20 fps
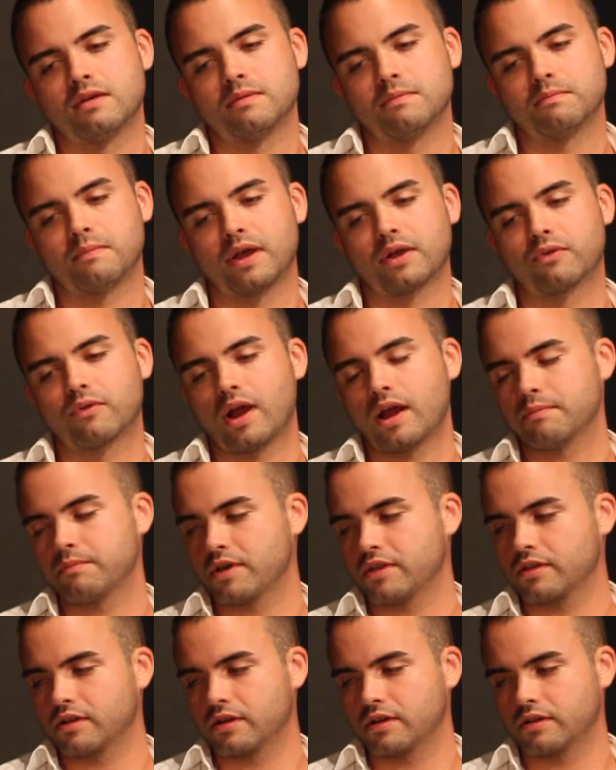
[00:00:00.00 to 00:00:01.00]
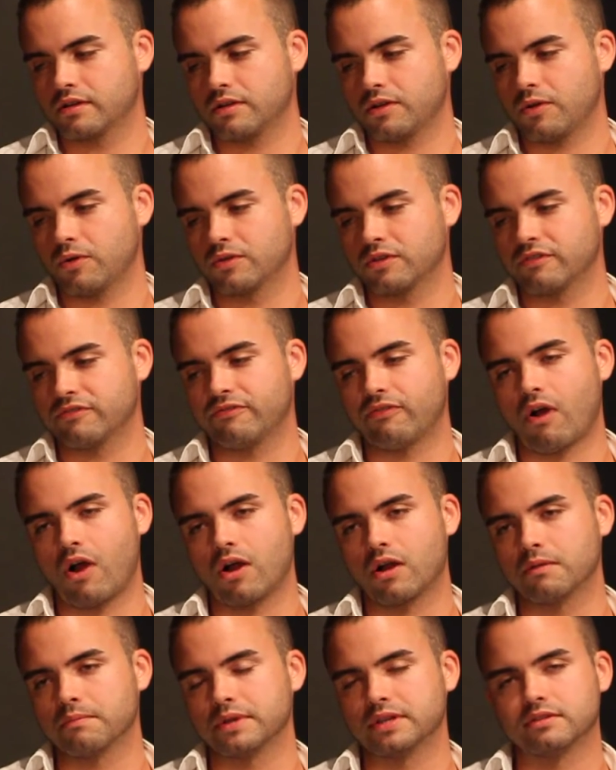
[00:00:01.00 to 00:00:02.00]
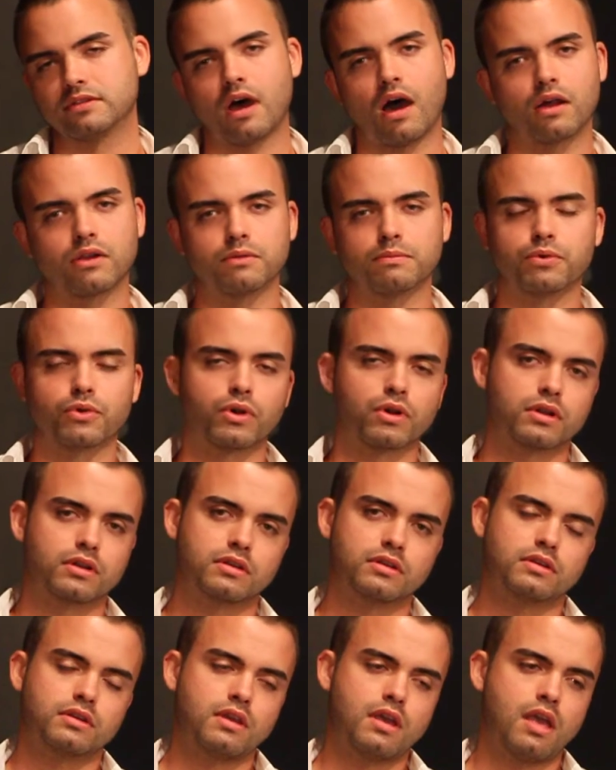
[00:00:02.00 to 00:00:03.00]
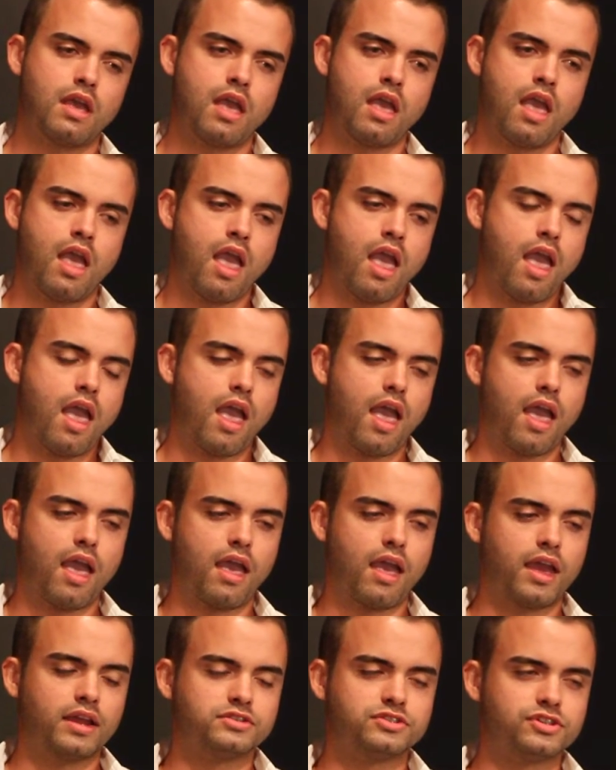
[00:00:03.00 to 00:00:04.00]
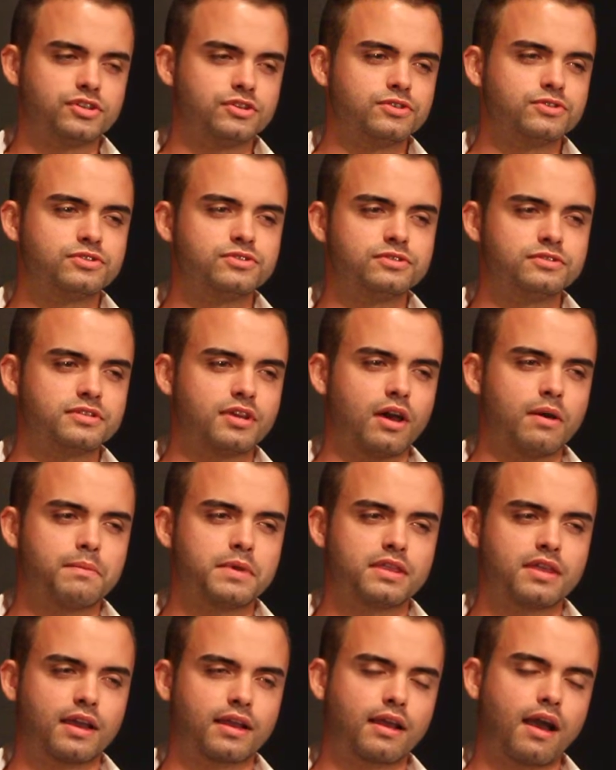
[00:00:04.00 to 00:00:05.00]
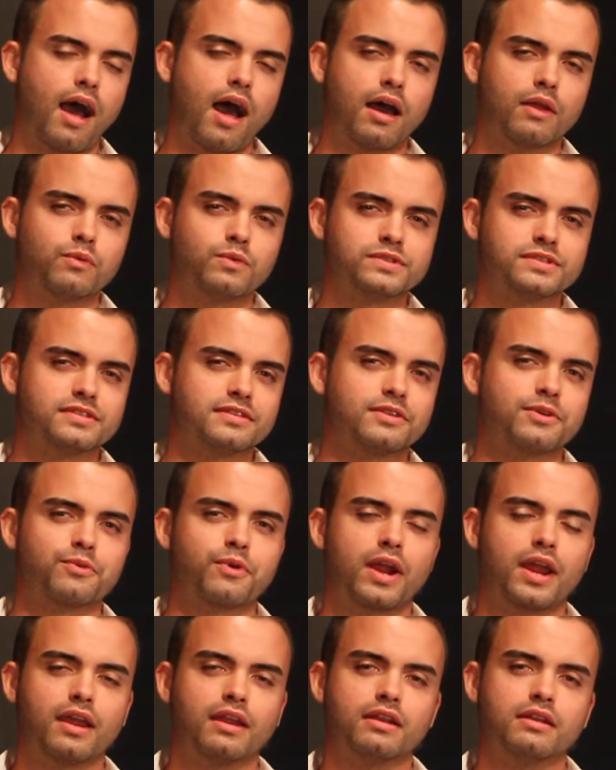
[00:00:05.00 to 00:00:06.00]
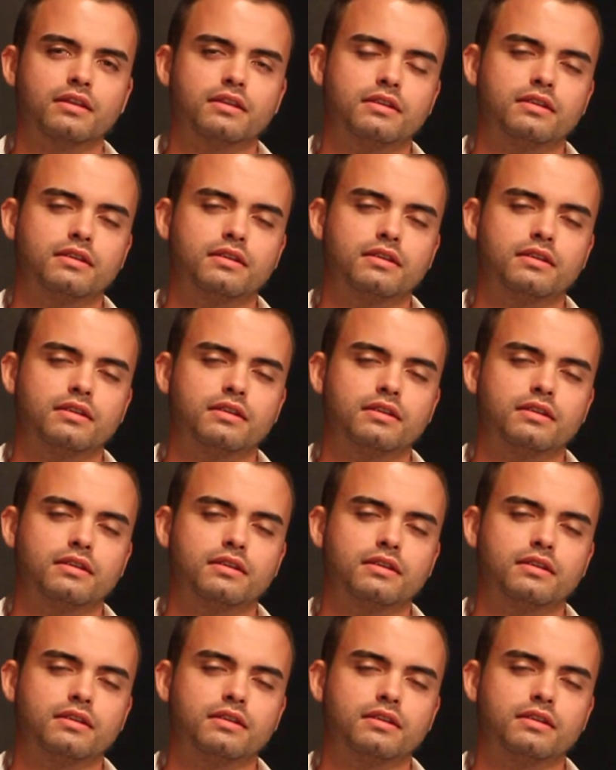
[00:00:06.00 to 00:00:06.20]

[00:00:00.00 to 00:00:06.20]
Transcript: My grandmother owned a farm in Tottlebrook, and she used to tell me that God was in the rain.